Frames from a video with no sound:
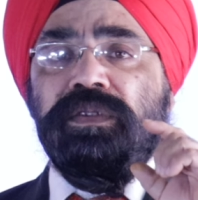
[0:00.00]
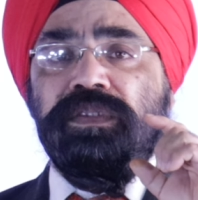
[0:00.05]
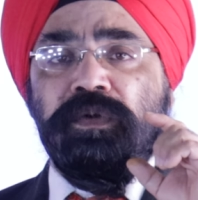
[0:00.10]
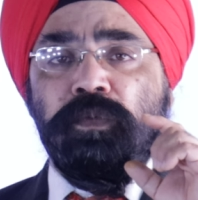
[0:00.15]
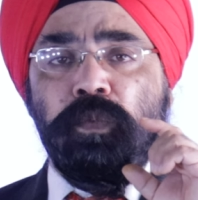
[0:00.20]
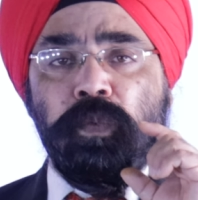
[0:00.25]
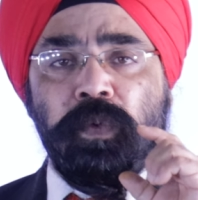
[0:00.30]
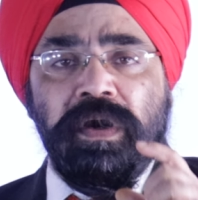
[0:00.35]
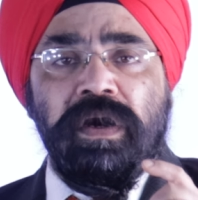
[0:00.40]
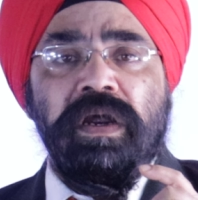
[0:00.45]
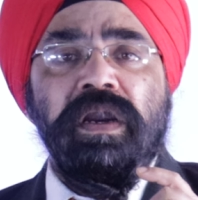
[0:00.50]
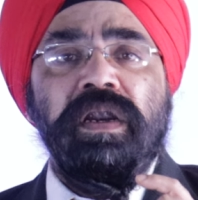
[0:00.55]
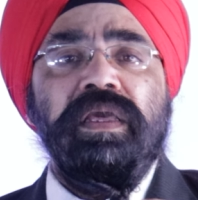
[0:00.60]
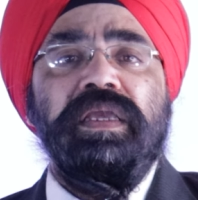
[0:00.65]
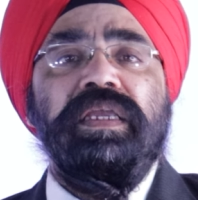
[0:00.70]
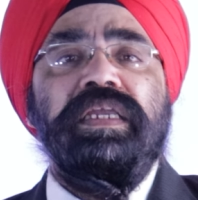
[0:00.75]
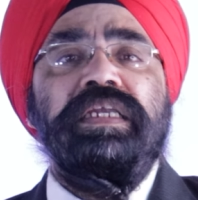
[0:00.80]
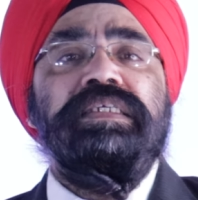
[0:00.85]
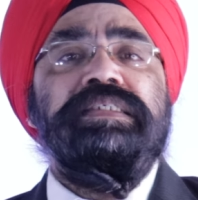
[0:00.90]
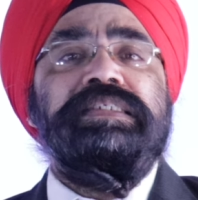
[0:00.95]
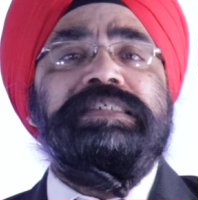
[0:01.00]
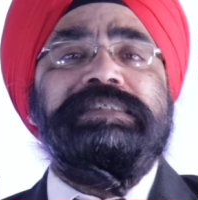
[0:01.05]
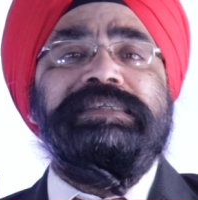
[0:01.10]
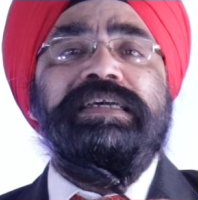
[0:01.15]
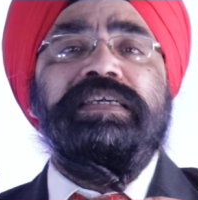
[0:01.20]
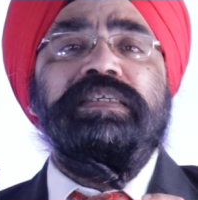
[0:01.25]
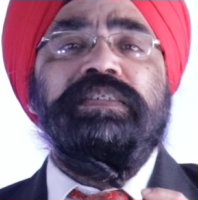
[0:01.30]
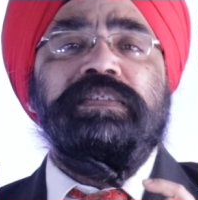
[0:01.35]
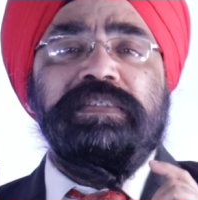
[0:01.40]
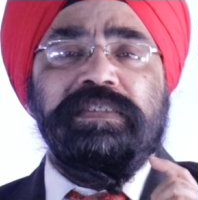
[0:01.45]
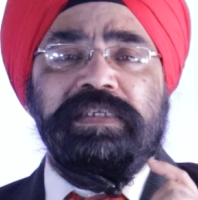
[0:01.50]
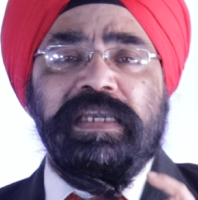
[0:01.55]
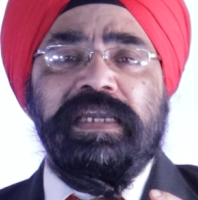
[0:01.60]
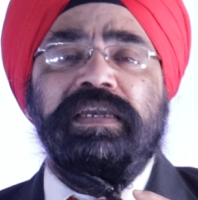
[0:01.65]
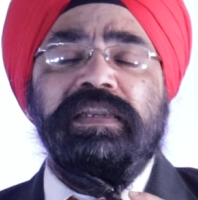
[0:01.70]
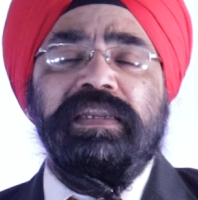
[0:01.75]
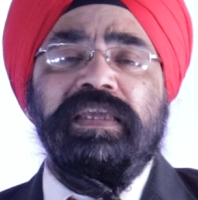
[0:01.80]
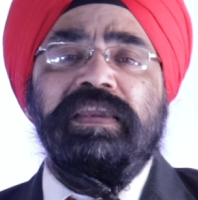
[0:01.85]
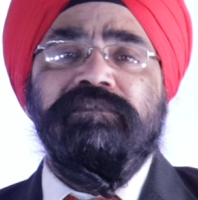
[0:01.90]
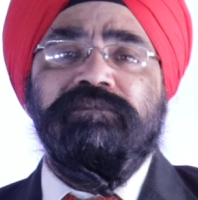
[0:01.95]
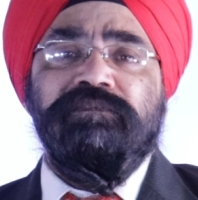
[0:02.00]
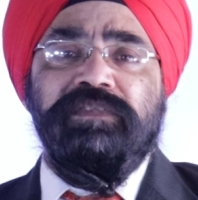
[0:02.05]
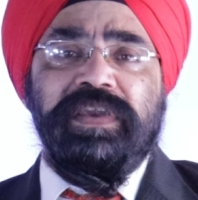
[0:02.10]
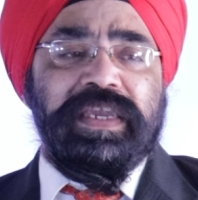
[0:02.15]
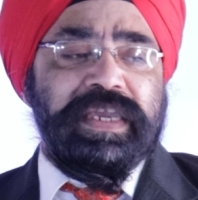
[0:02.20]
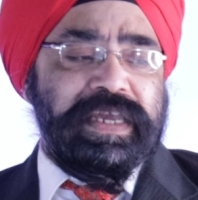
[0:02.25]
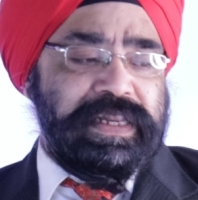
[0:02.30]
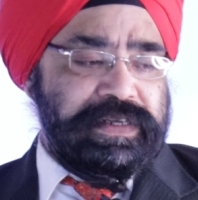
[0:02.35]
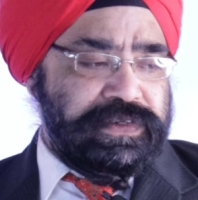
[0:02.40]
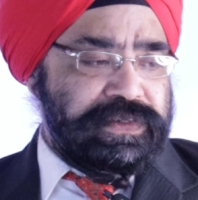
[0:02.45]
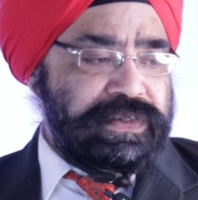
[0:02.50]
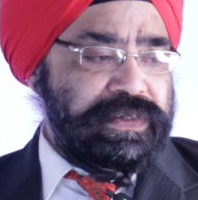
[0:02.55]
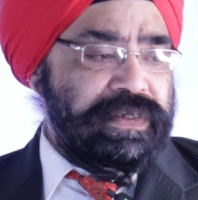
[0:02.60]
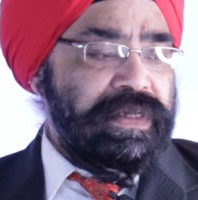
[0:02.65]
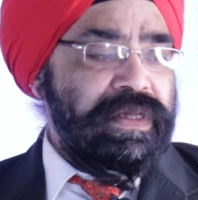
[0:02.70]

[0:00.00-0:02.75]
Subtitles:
The word is significant.